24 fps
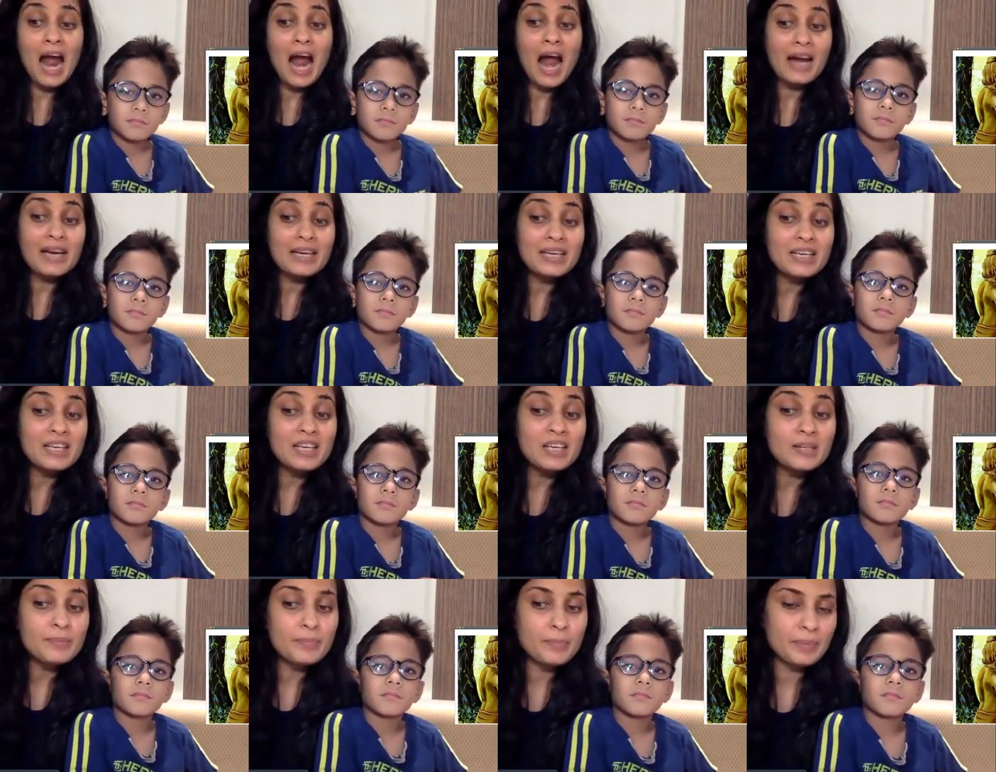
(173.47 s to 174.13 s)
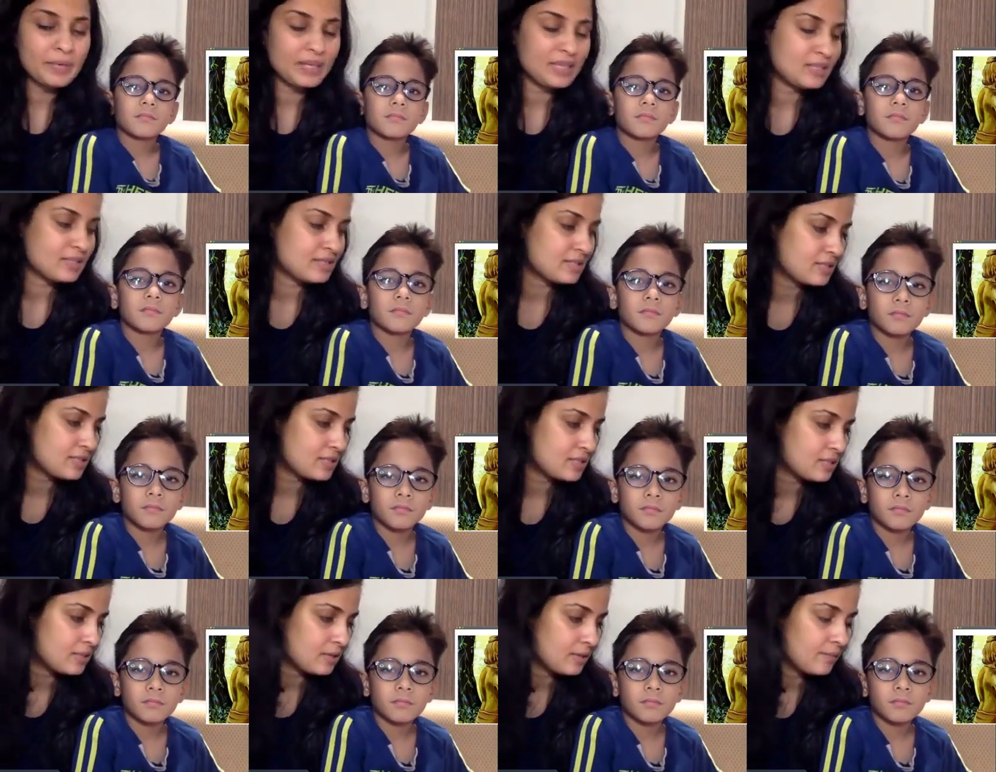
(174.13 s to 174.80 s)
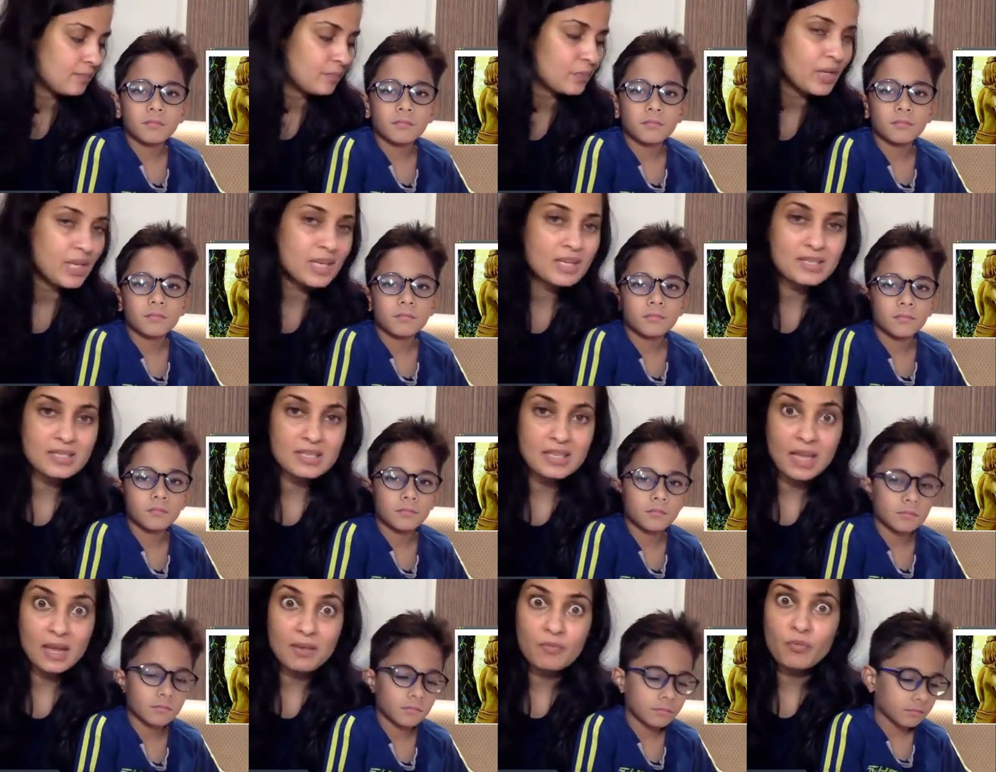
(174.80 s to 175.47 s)
Speaker 1: hunter prince.
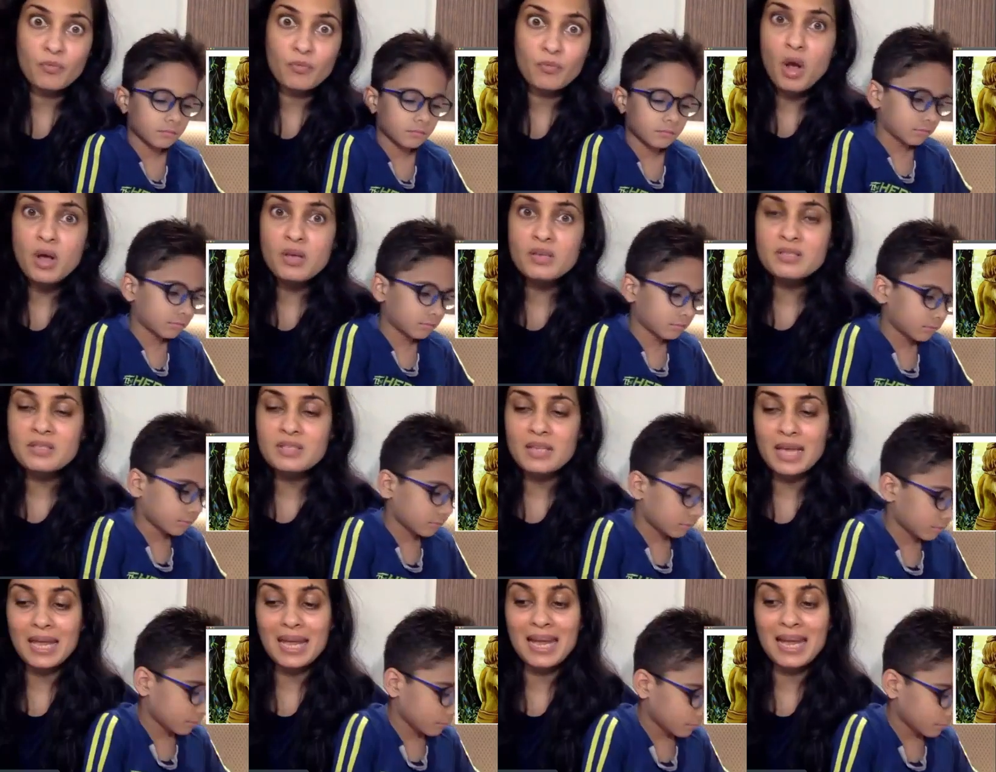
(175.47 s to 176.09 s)
His name was